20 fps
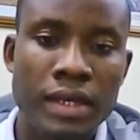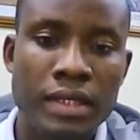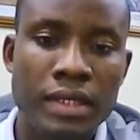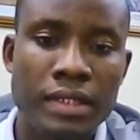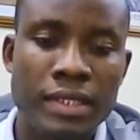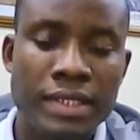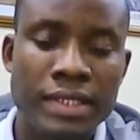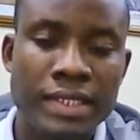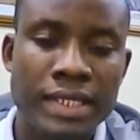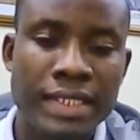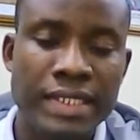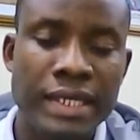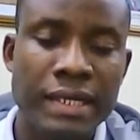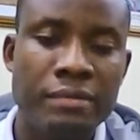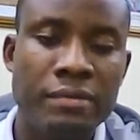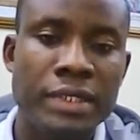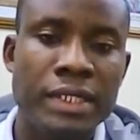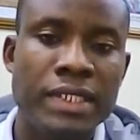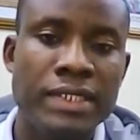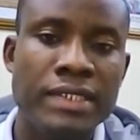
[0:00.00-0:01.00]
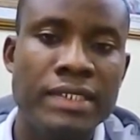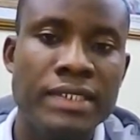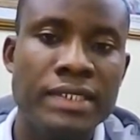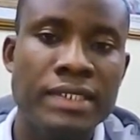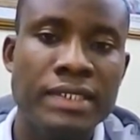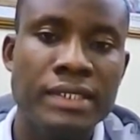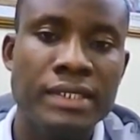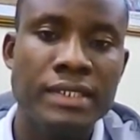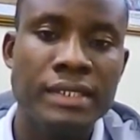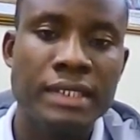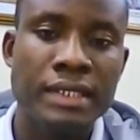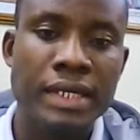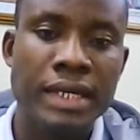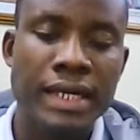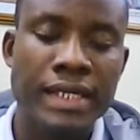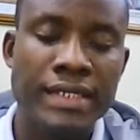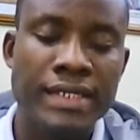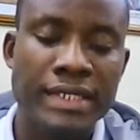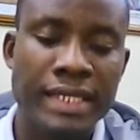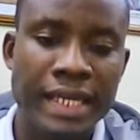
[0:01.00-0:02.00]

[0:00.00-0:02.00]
the database at